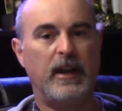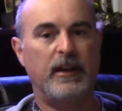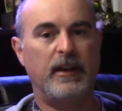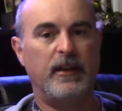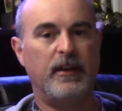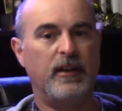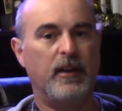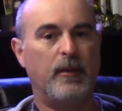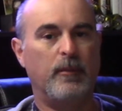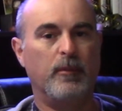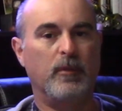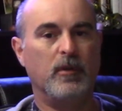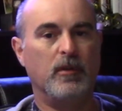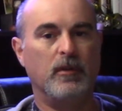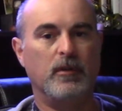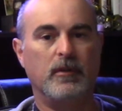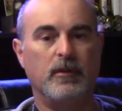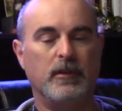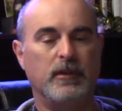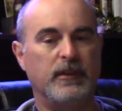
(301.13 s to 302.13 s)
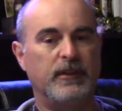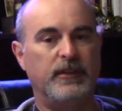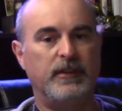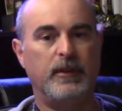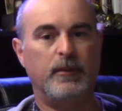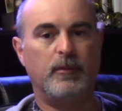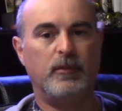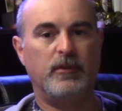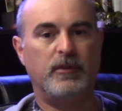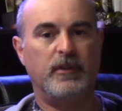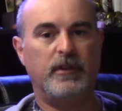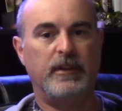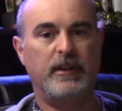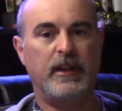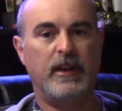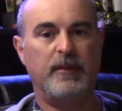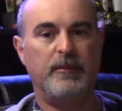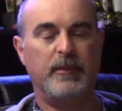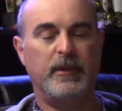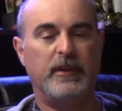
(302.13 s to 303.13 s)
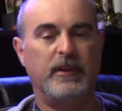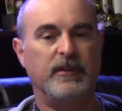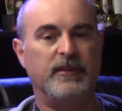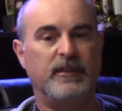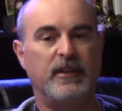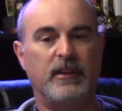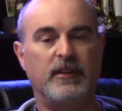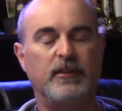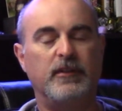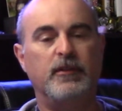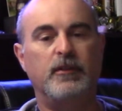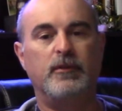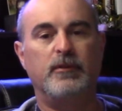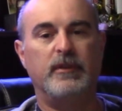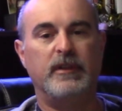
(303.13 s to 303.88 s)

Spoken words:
a number or a symbol to the end because that's too